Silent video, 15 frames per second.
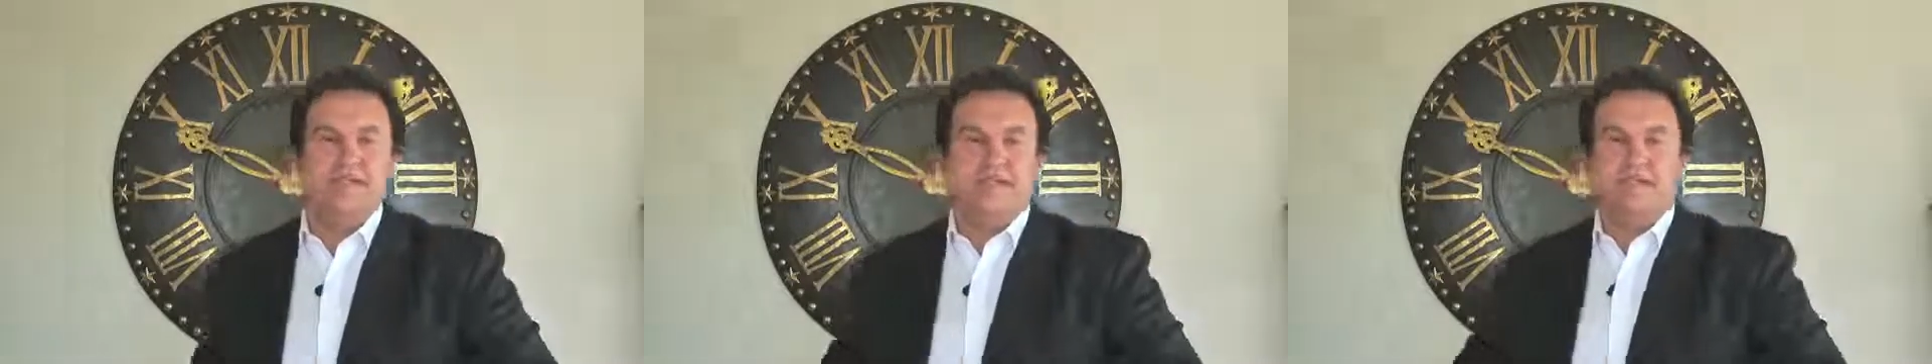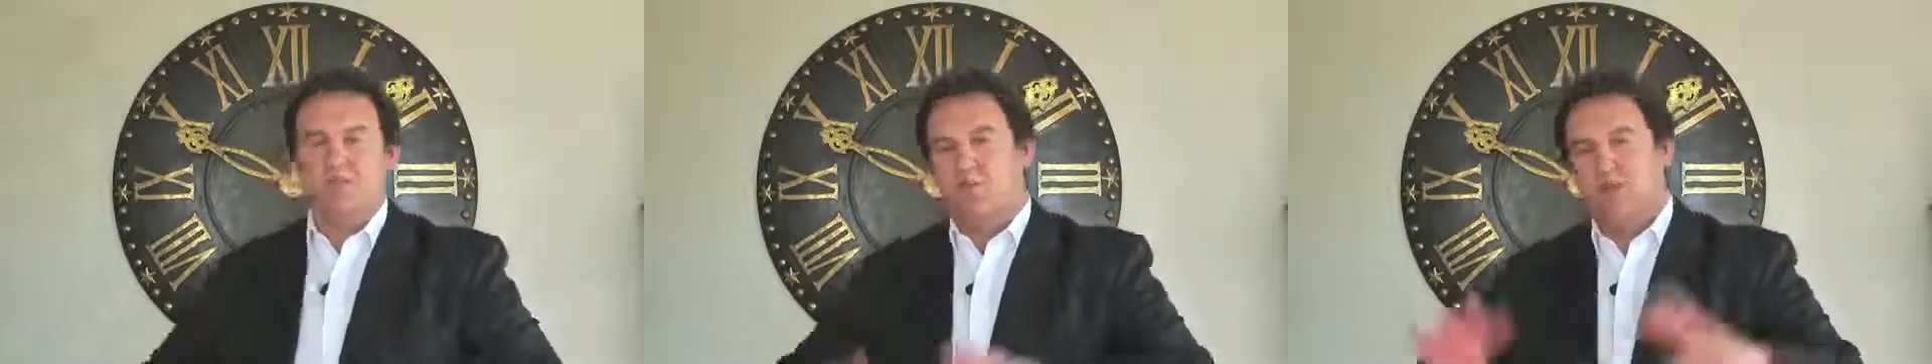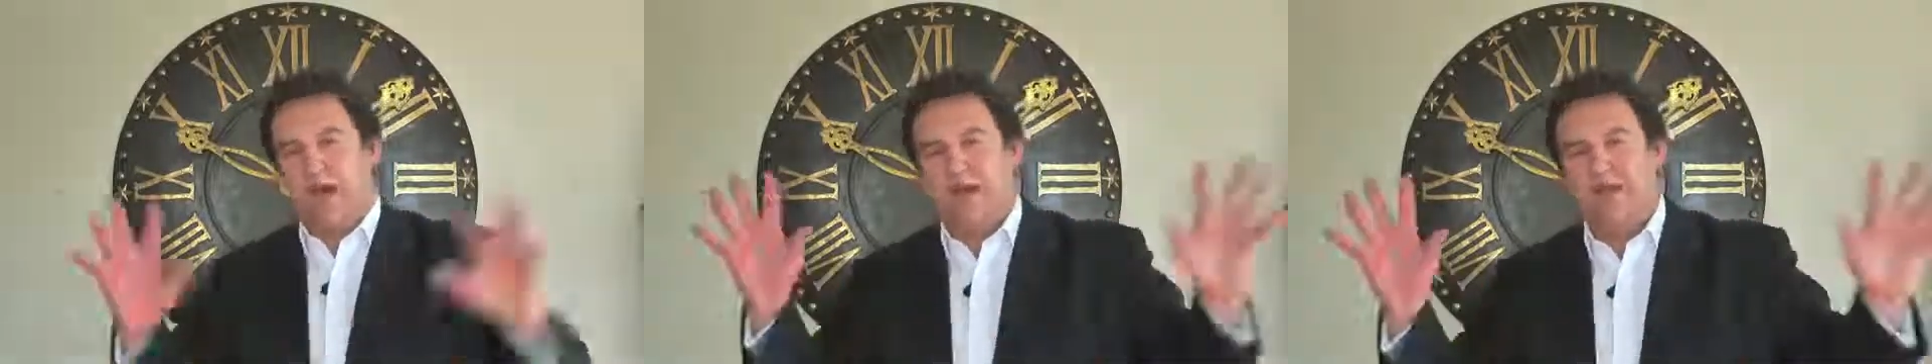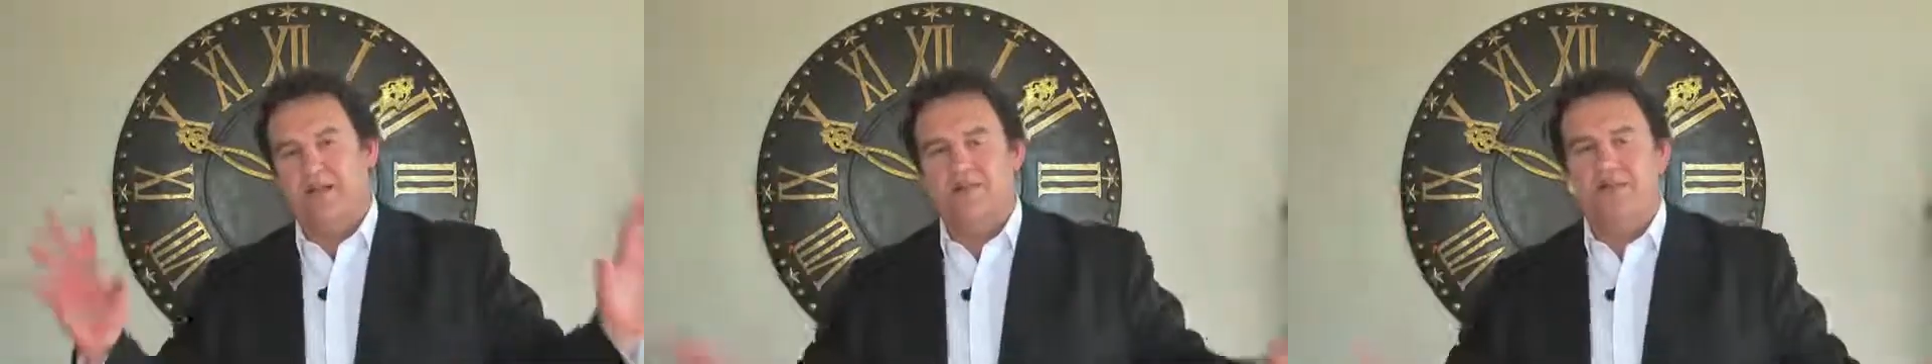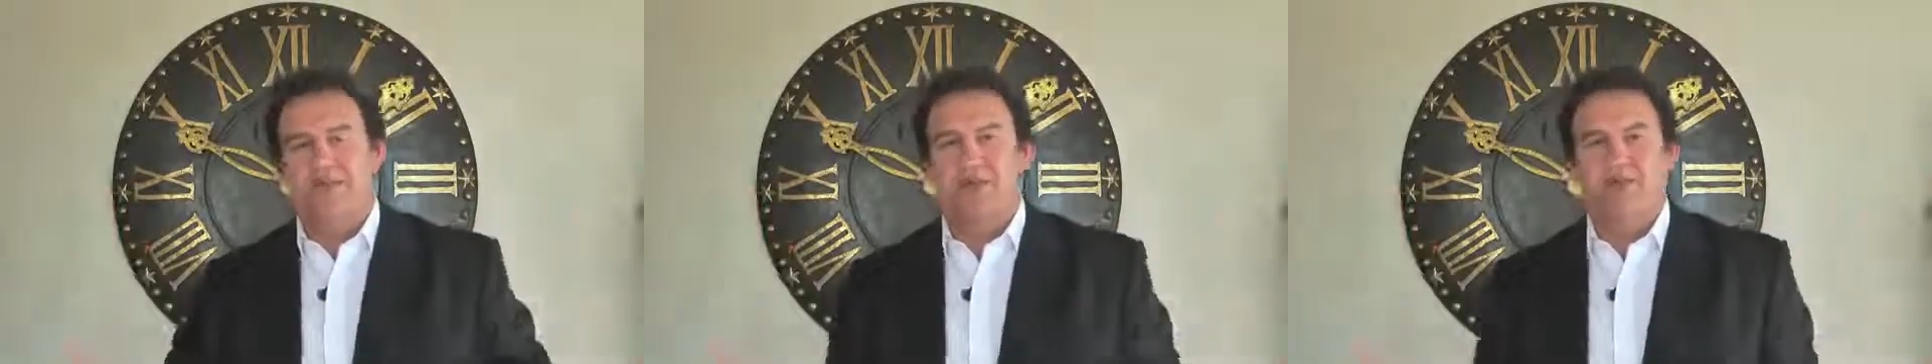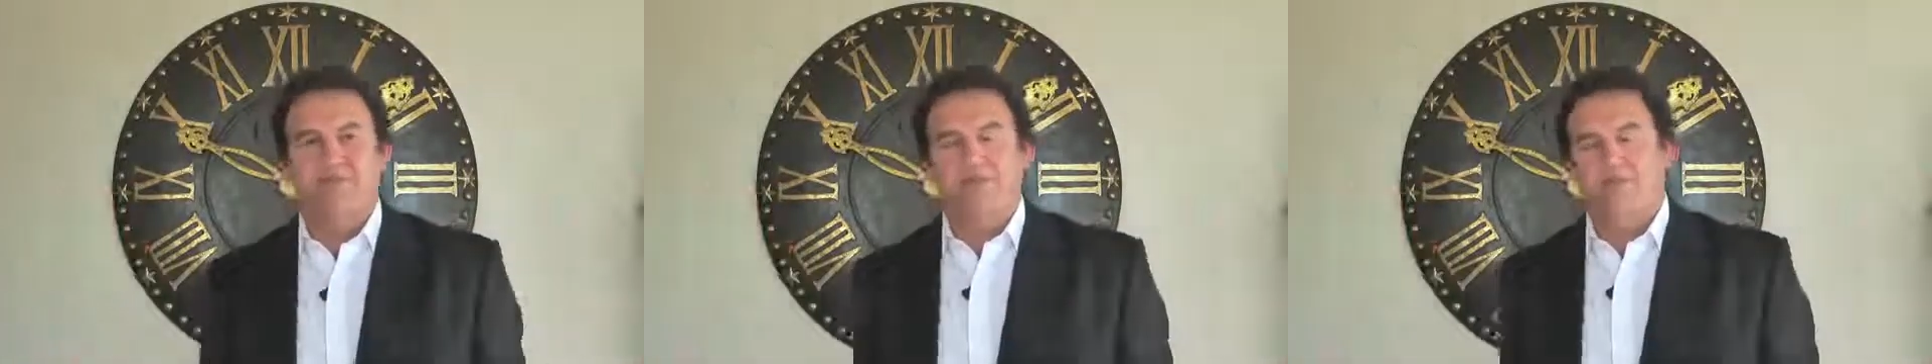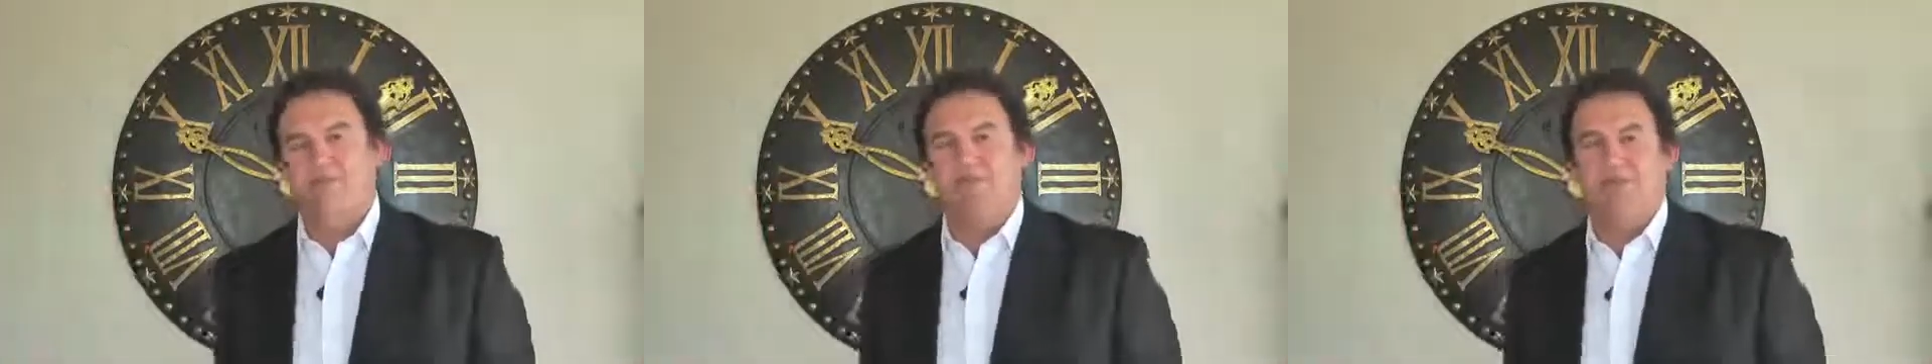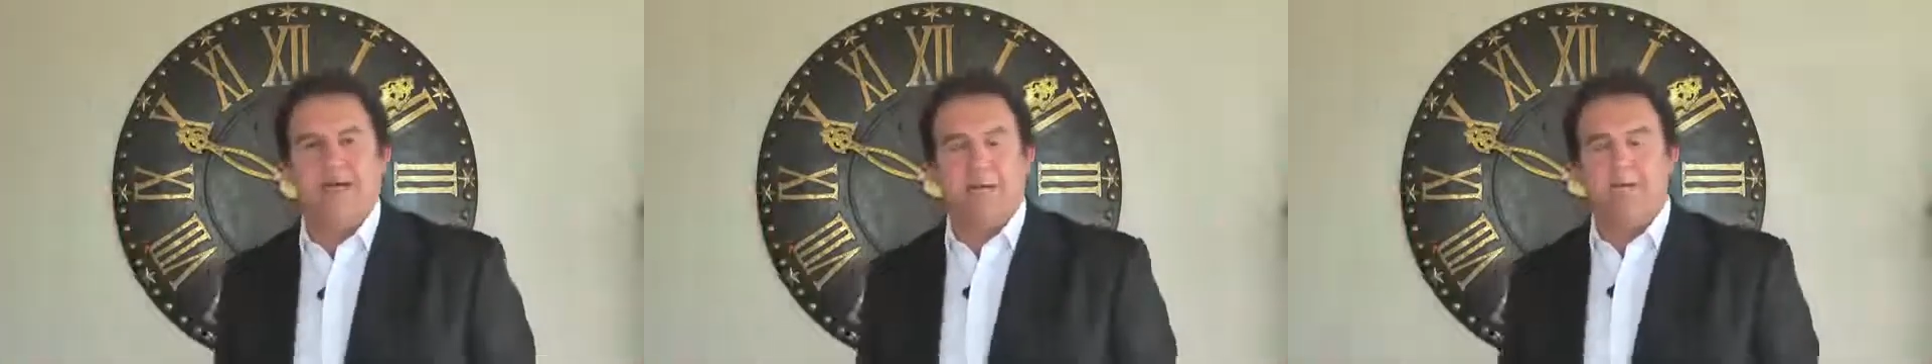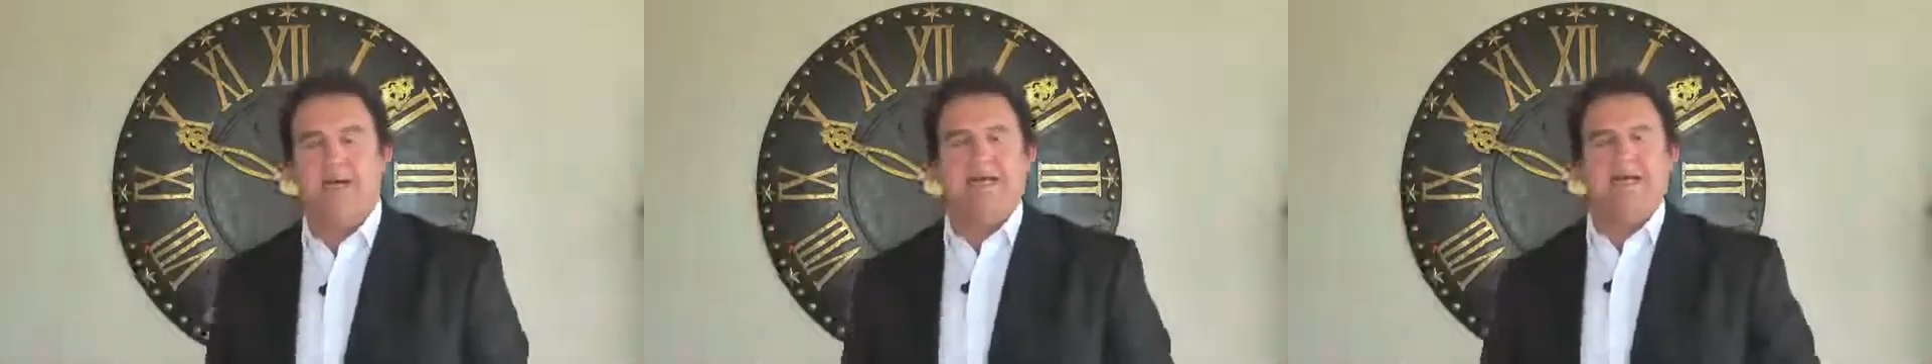and it's won its, you know, FTSE Company